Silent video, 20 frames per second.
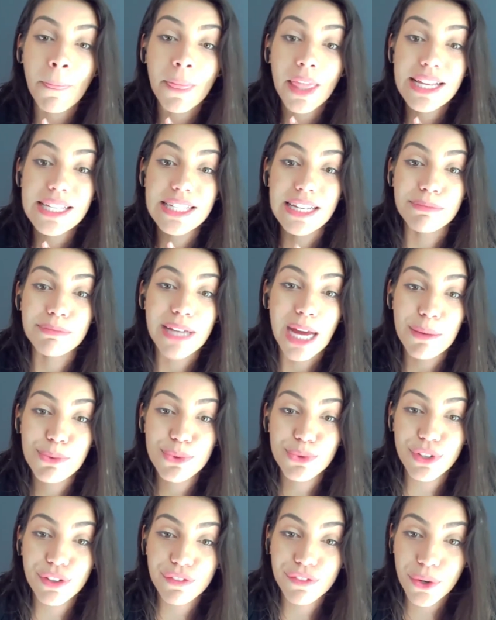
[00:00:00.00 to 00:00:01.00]
Sometimes
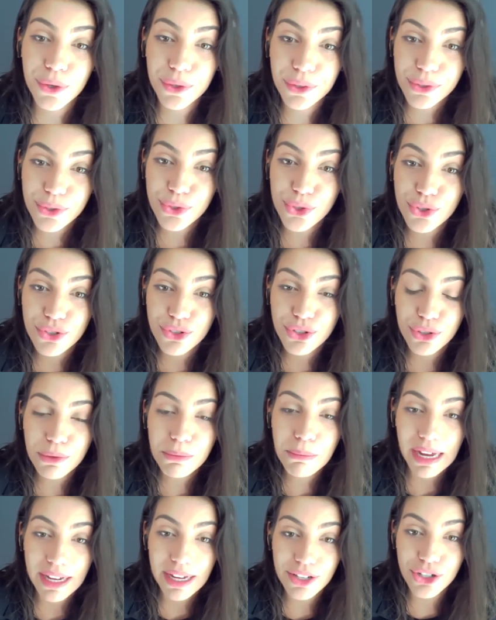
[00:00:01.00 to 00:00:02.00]
we focus too
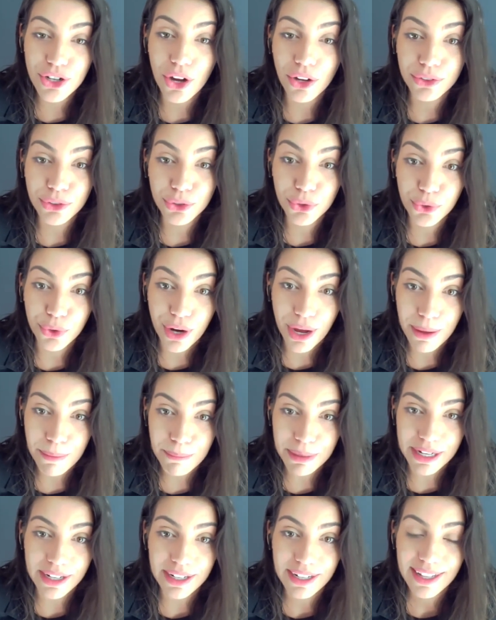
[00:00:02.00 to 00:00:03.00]
much on
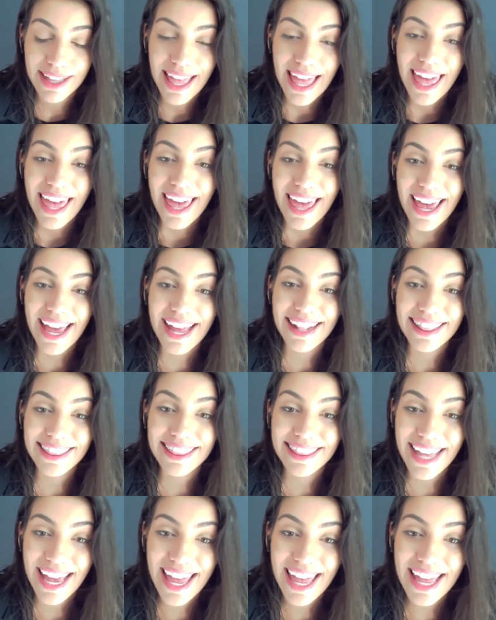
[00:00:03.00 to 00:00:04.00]
grammar,
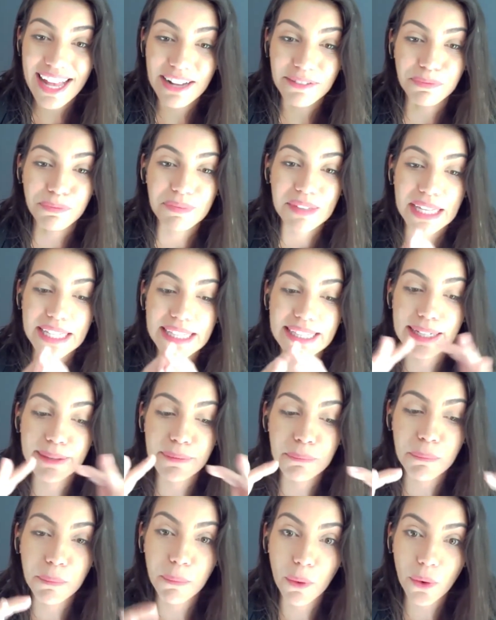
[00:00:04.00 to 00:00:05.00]
and then the
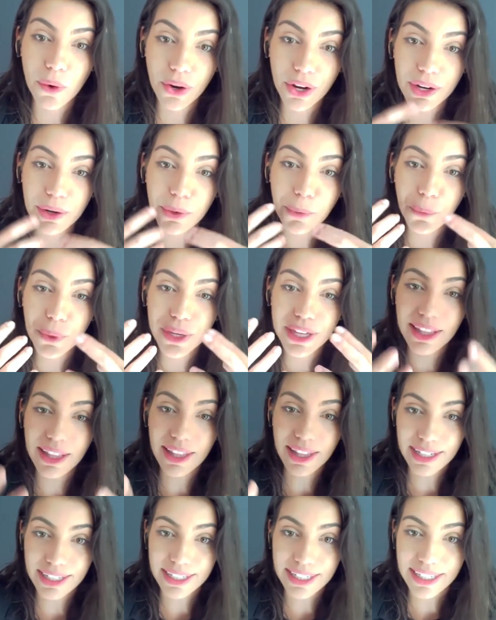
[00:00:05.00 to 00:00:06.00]
more we
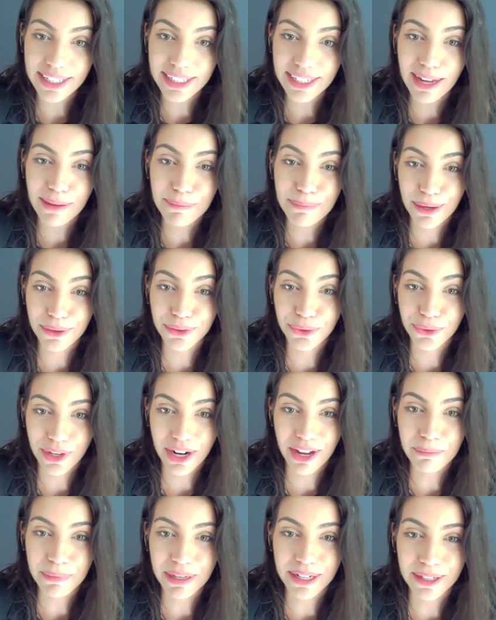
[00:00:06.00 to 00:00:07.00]
learn about
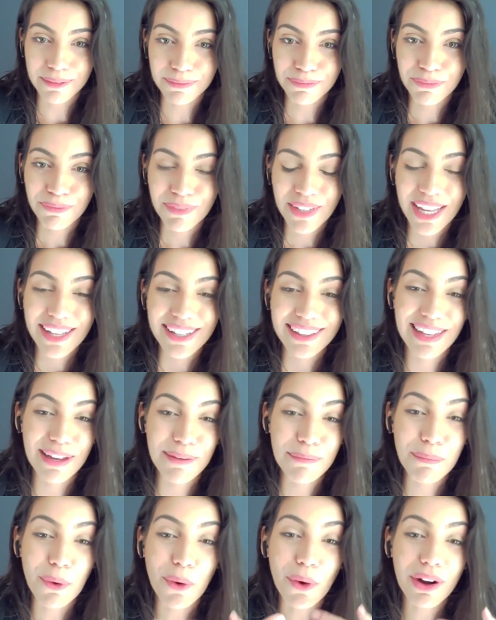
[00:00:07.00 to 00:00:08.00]
grammar, the
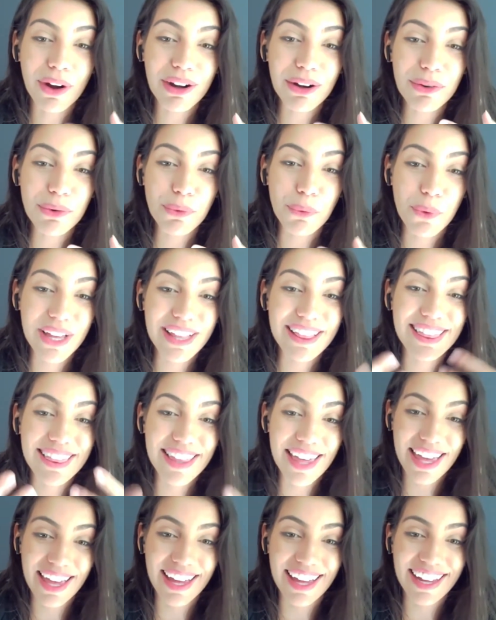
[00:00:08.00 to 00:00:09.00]
more we
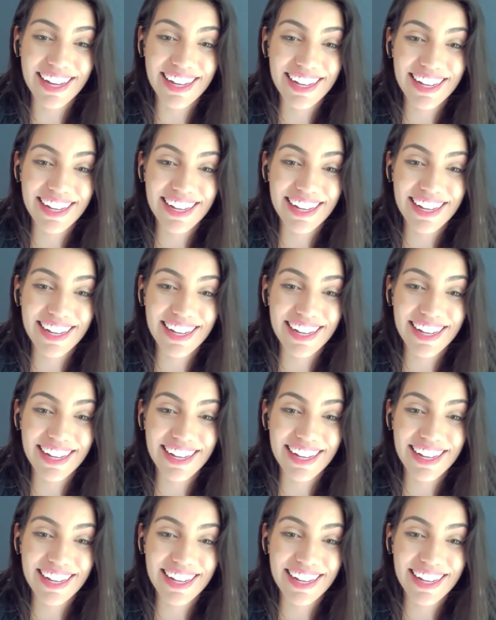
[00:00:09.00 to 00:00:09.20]
think